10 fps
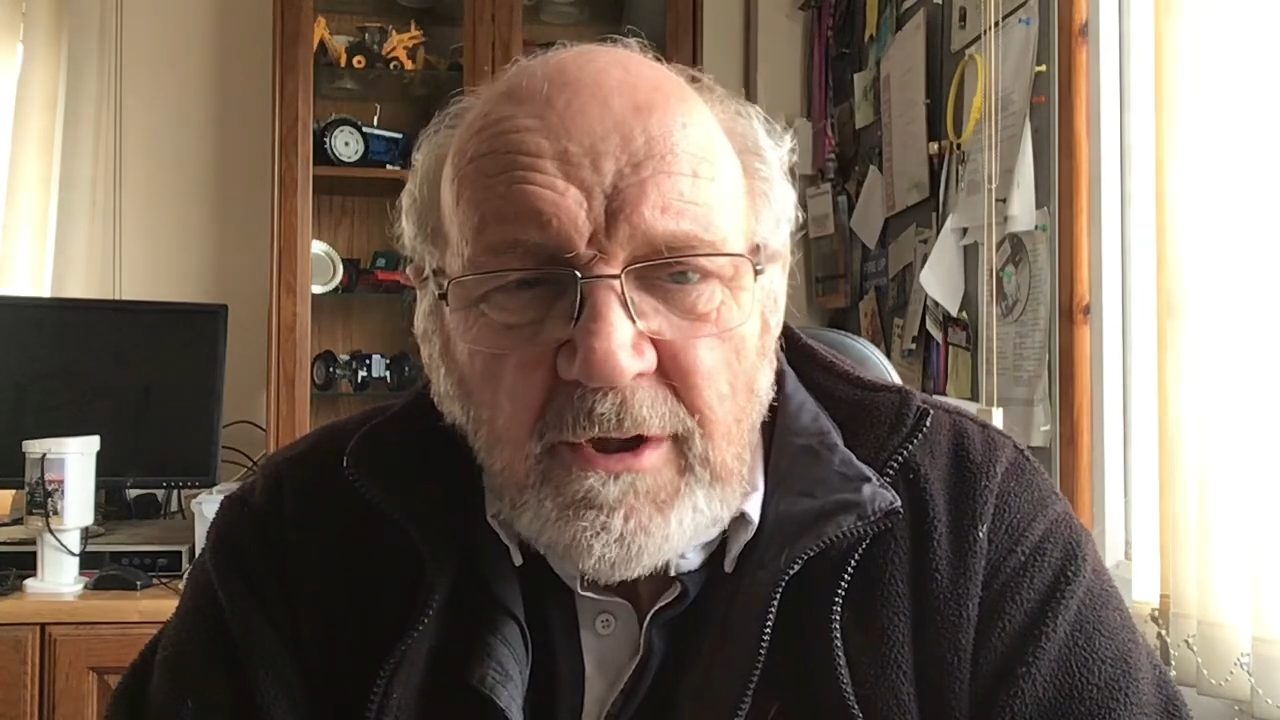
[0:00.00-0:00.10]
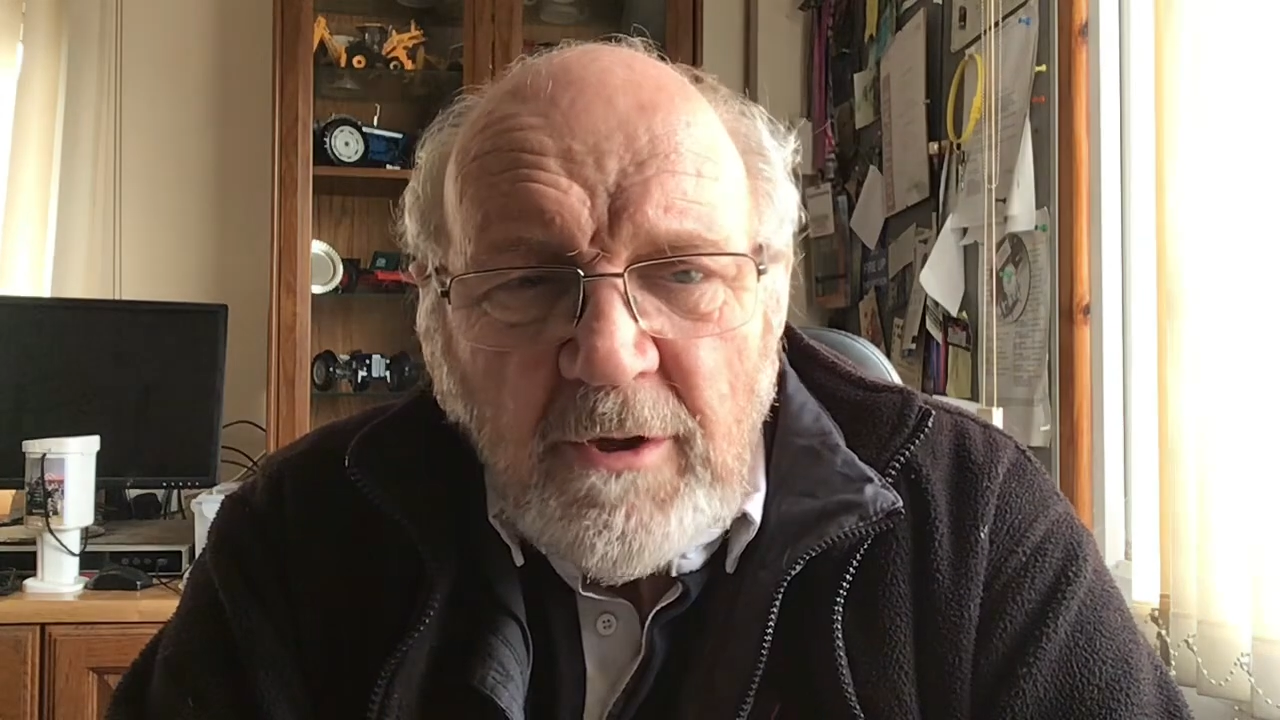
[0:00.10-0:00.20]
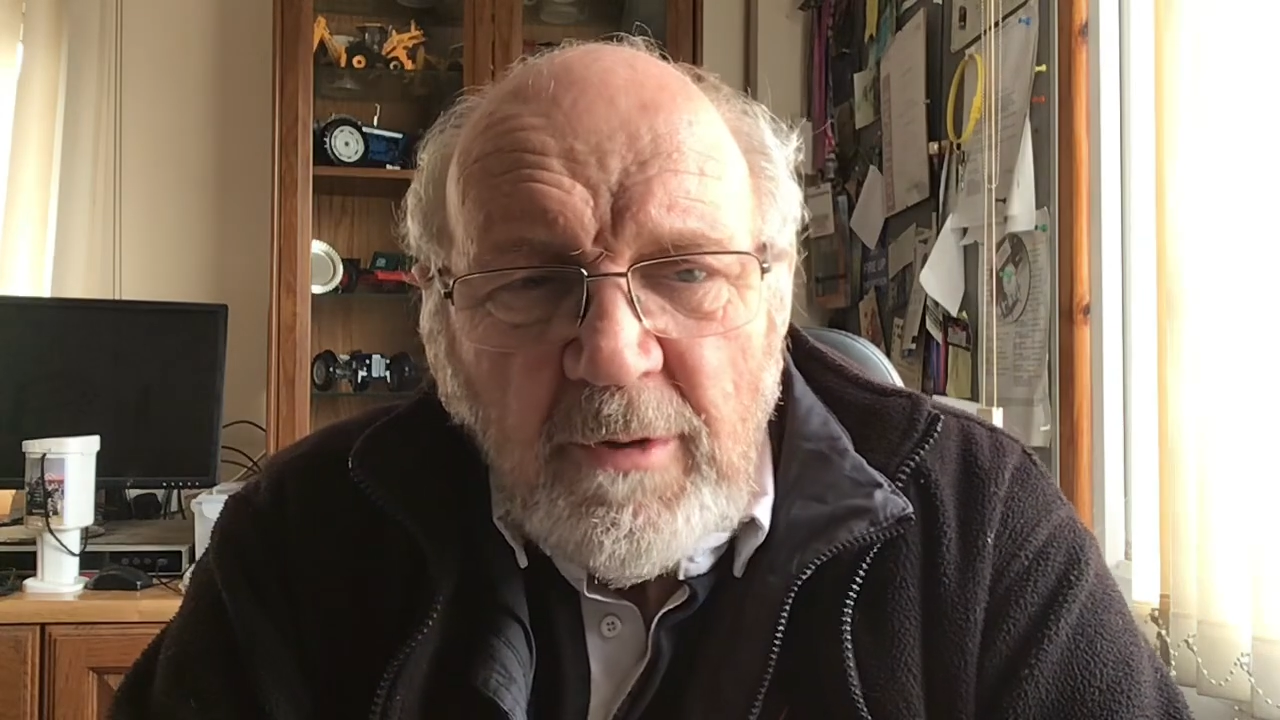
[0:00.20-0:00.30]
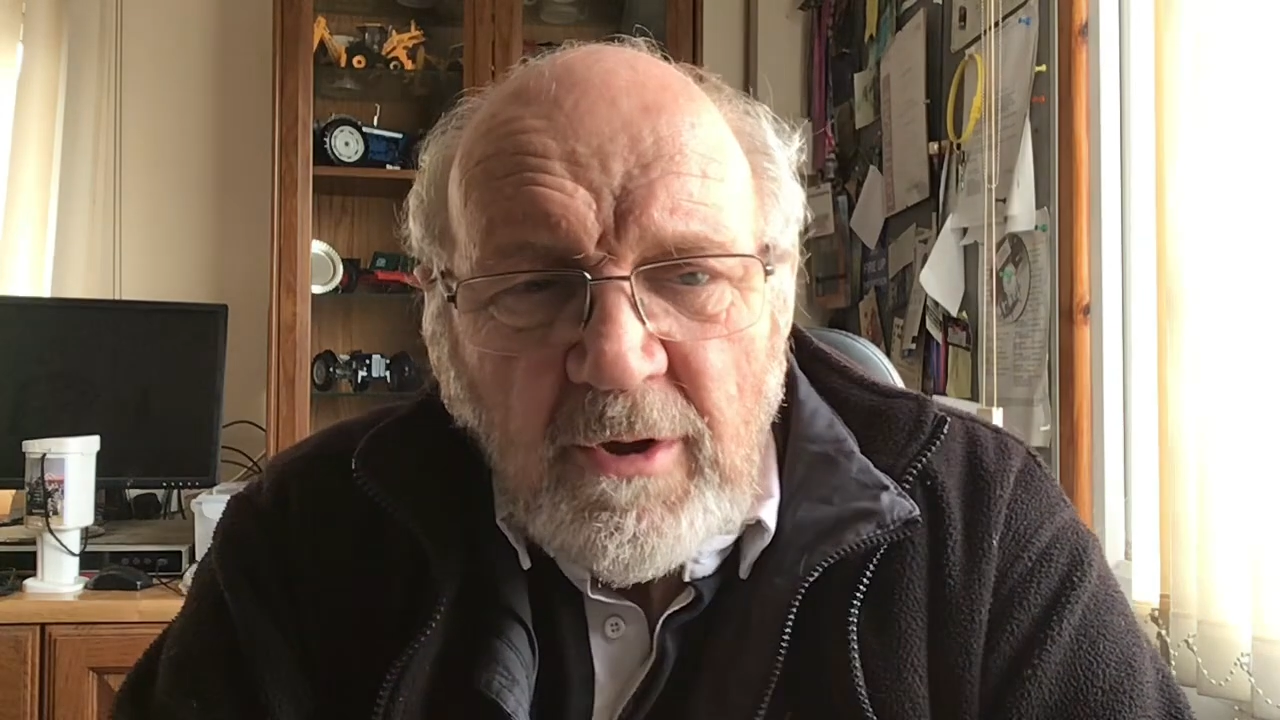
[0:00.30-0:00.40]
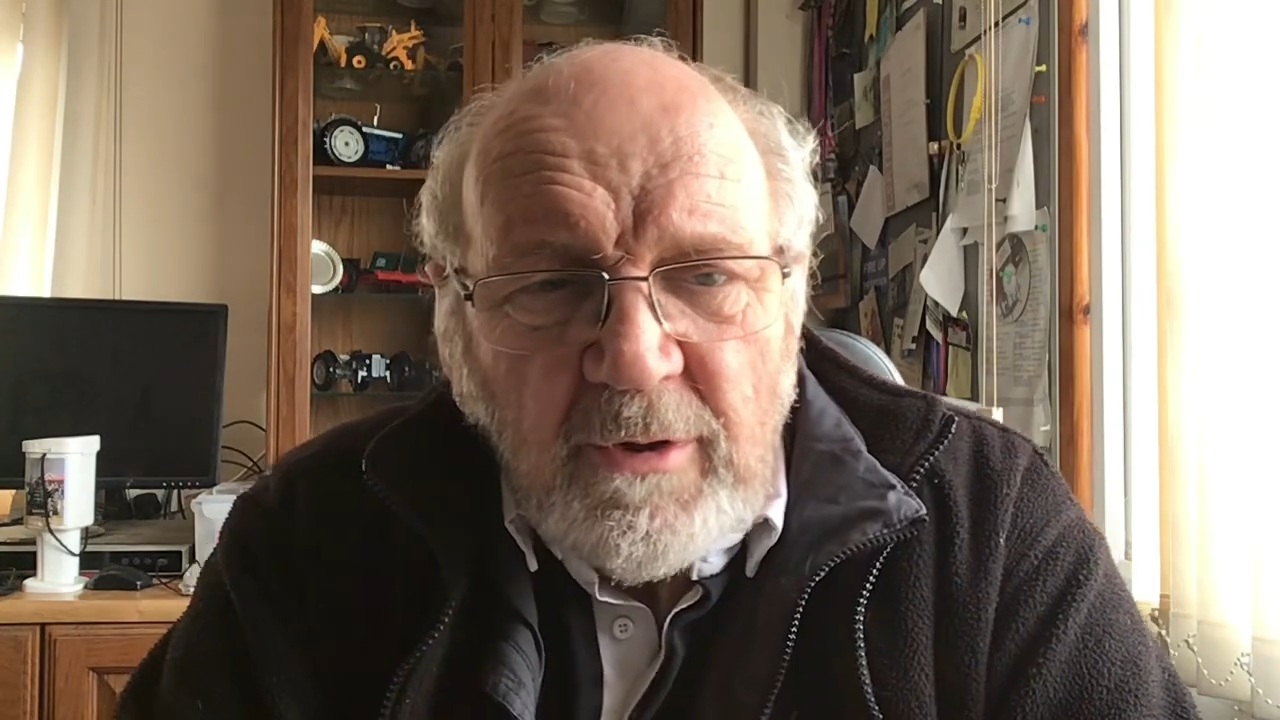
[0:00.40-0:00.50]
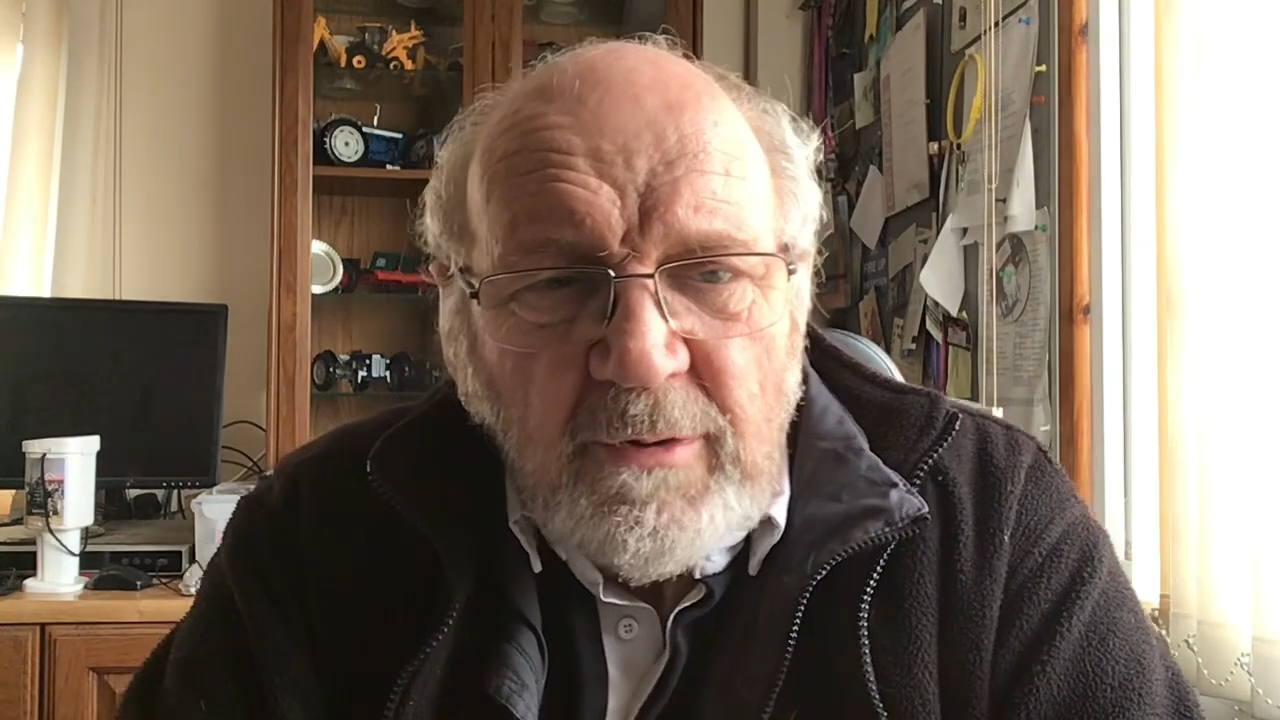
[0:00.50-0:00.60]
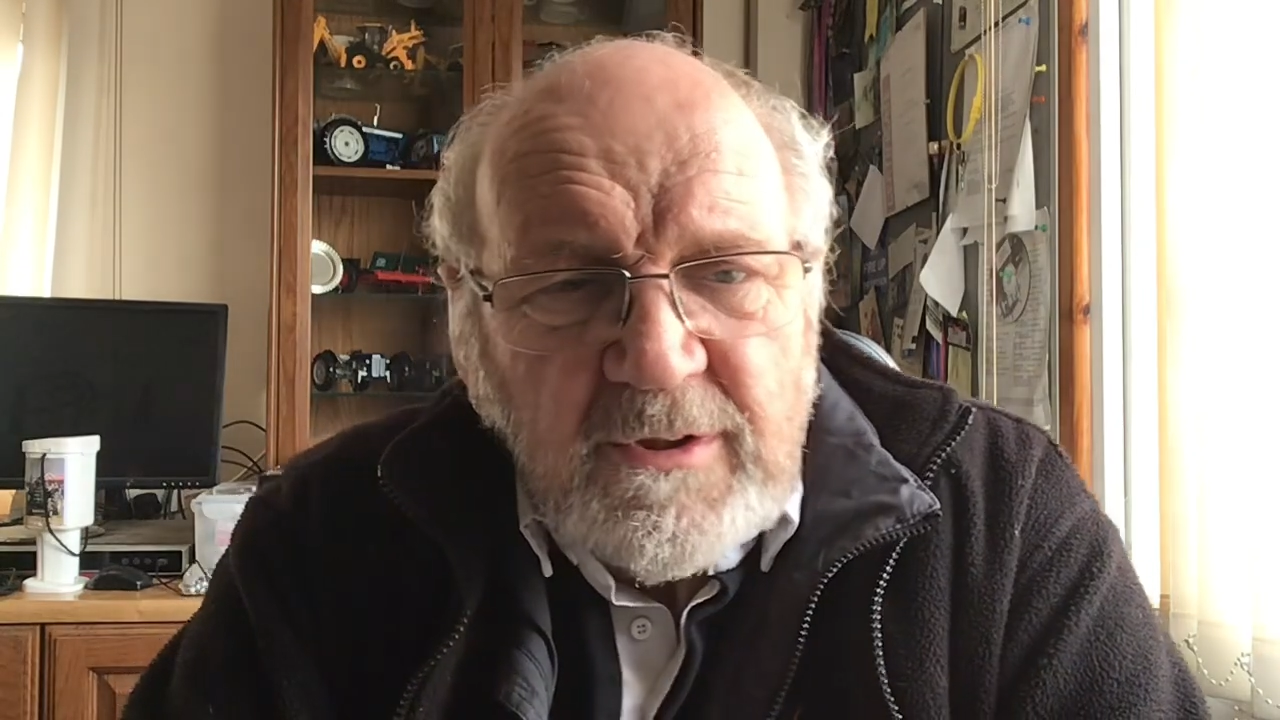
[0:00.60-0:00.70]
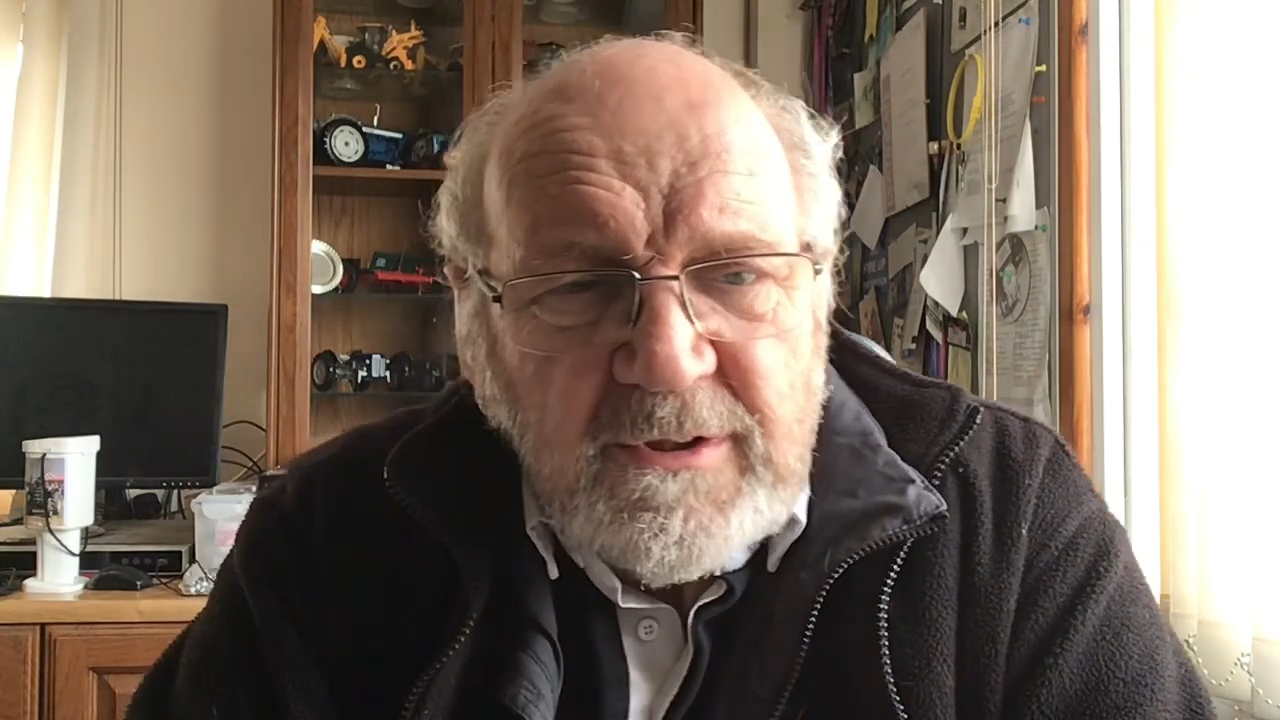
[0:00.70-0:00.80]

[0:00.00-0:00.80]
I might go and